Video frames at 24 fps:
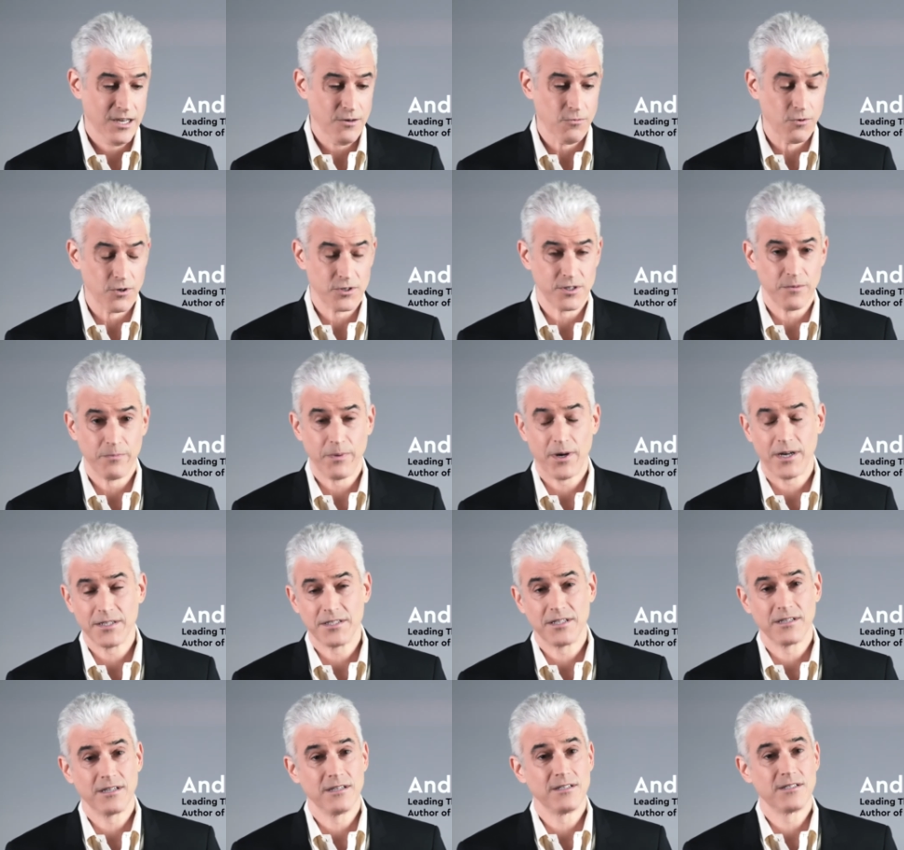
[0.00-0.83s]
worked at
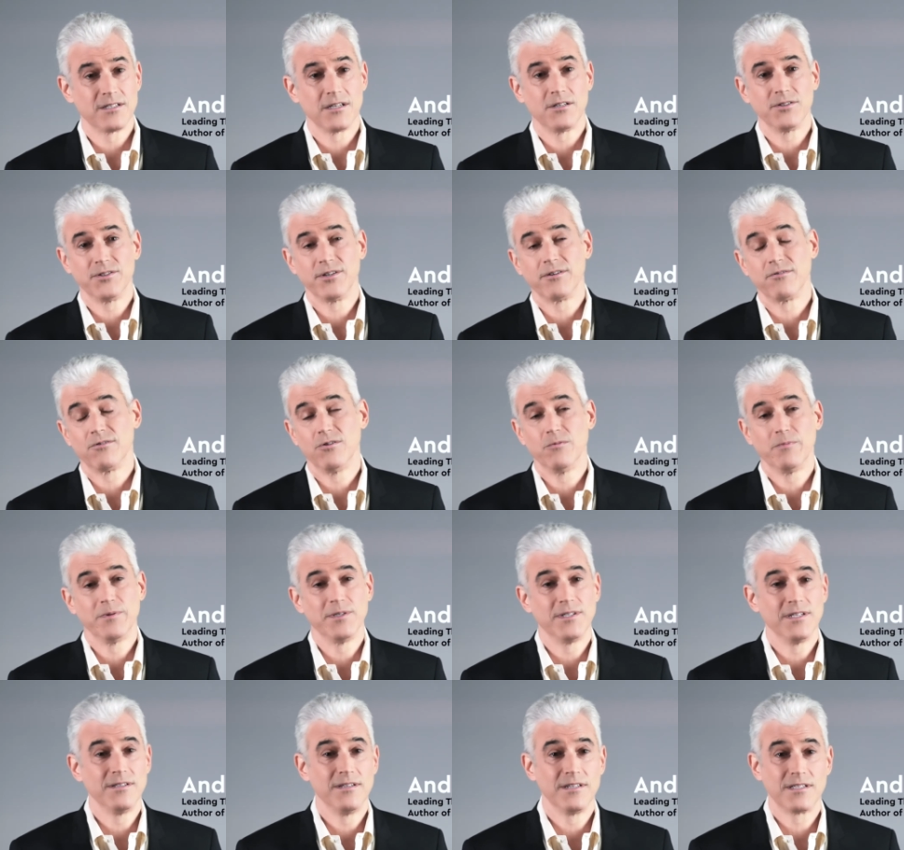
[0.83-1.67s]
Boston Consulting Group
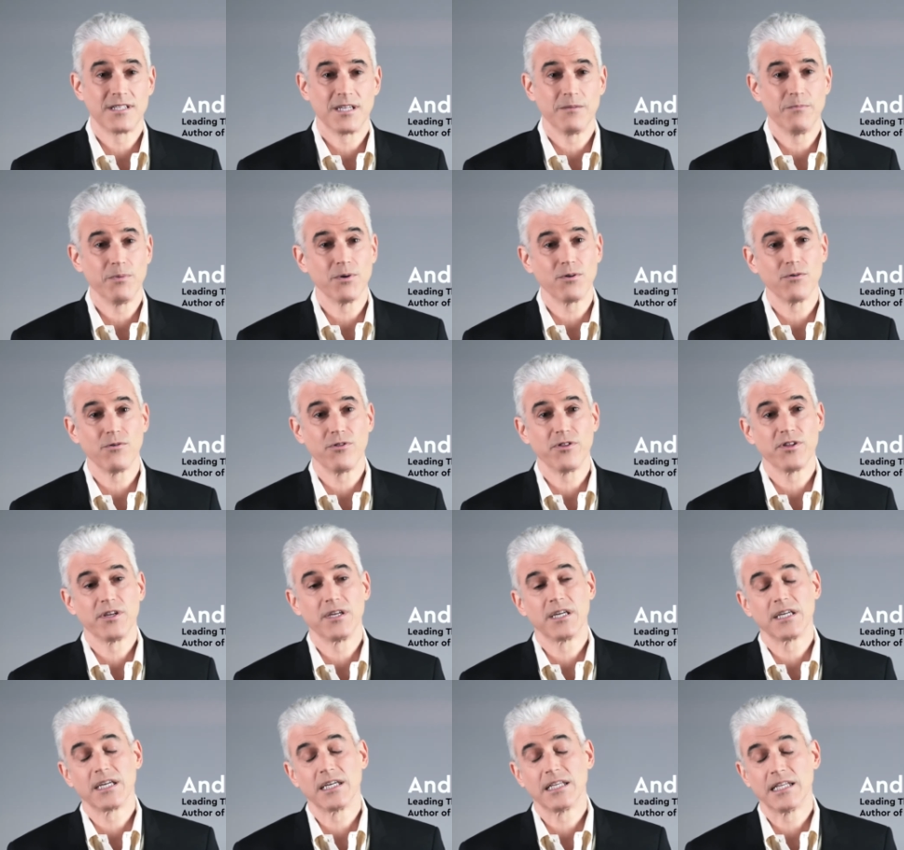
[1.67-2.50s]
and did the typical
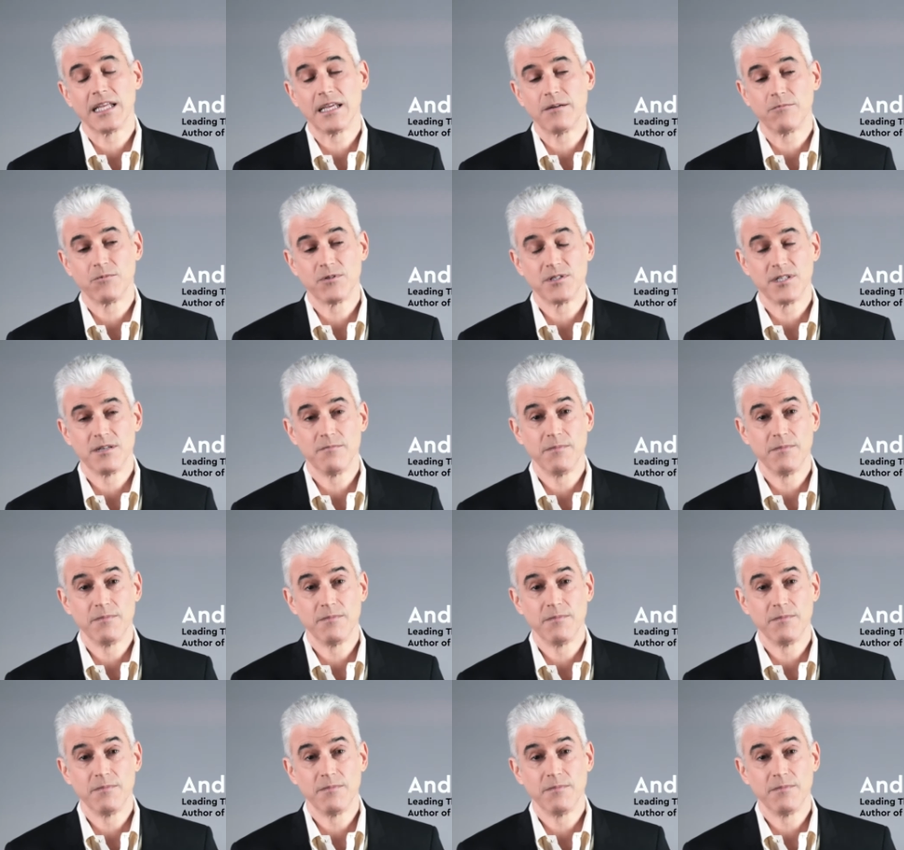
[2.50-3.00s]
thing, and then was in